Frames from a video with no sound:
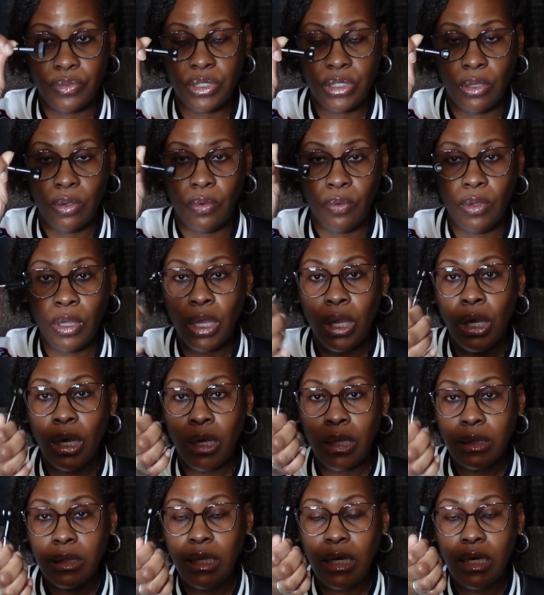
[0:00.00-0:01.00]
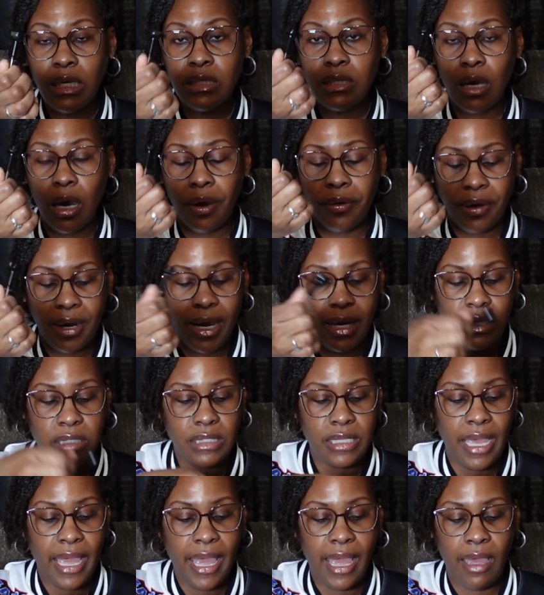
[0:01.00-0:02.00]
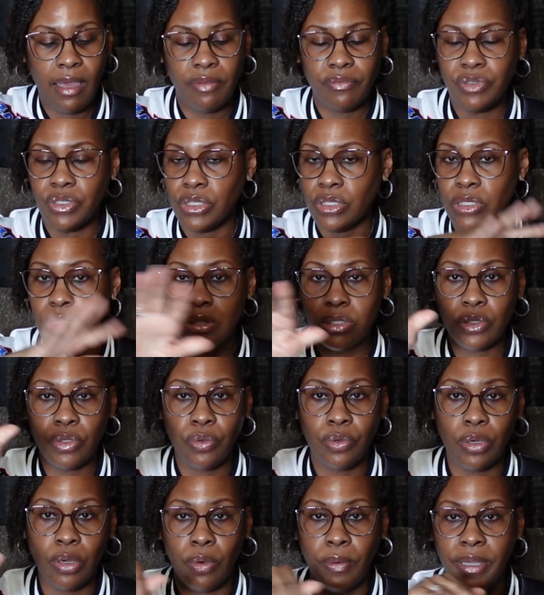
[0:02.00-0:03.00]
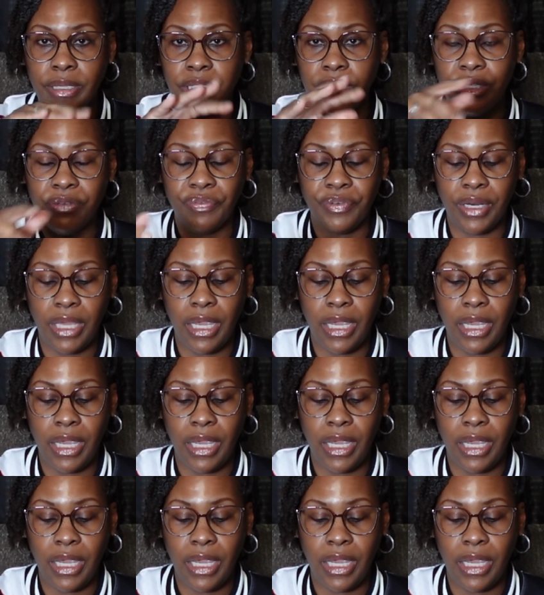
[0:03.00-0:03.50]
So these are nice to have just, you know, in different